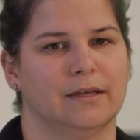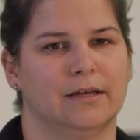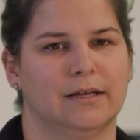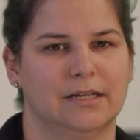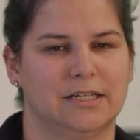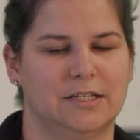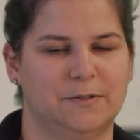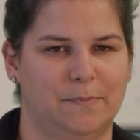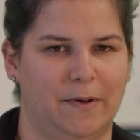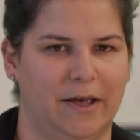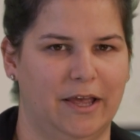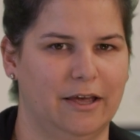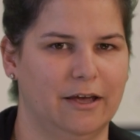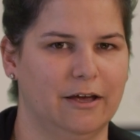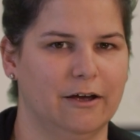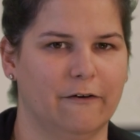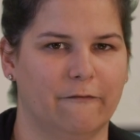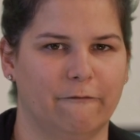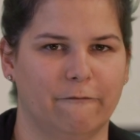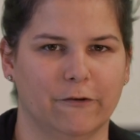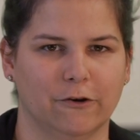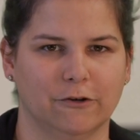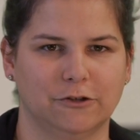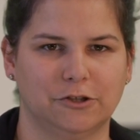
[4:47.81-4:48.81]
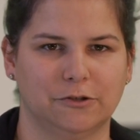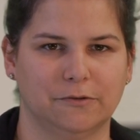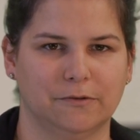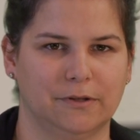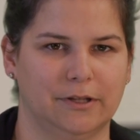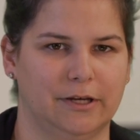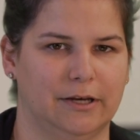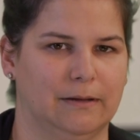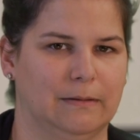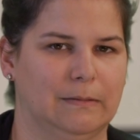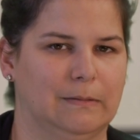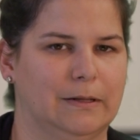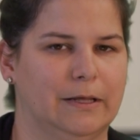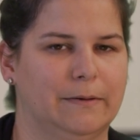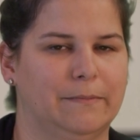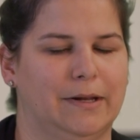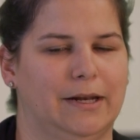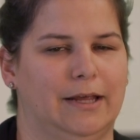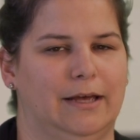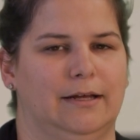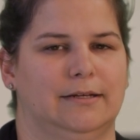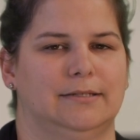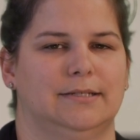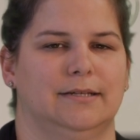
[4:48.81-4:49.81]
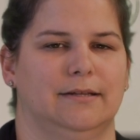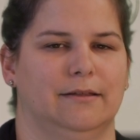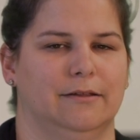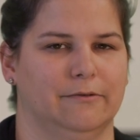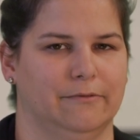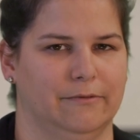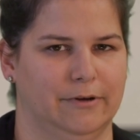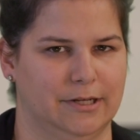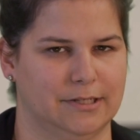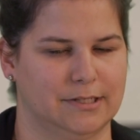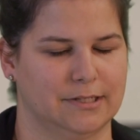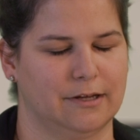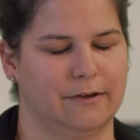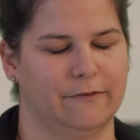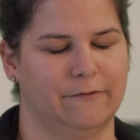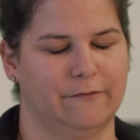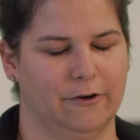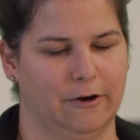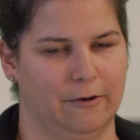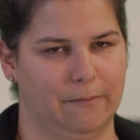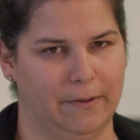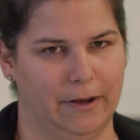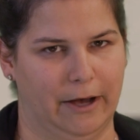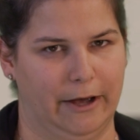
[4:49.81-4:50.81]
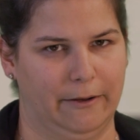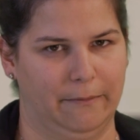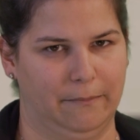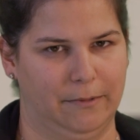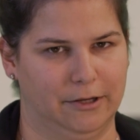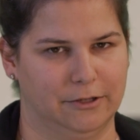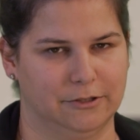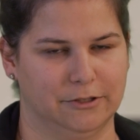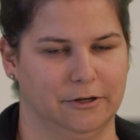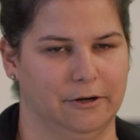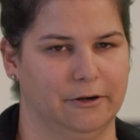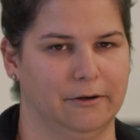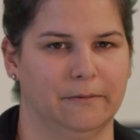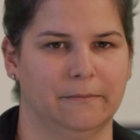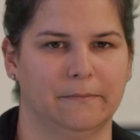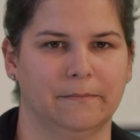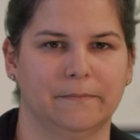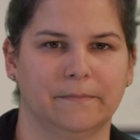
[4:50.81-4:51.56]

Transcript: Spaying virtually eliminates the risk for a pyometra.